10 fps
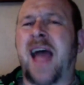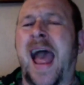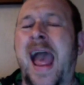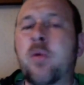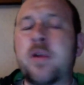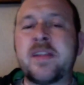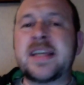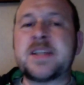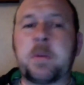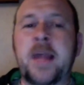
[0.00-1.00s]
how are
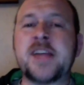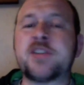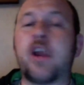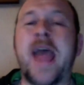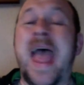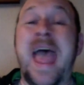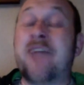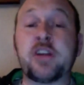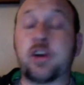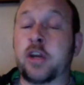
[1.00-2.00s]
these players
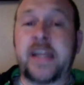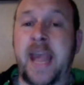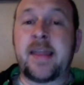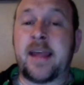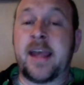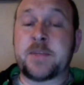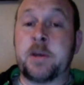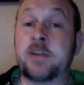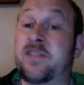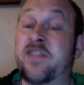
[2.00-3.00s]
ever going to get that
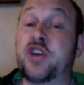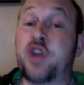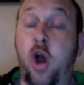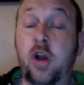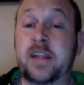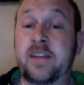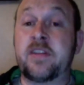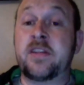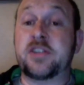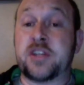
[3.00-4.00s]
experience if they're not
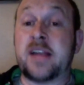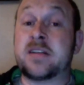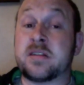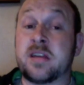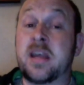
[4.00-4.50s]
given the chance?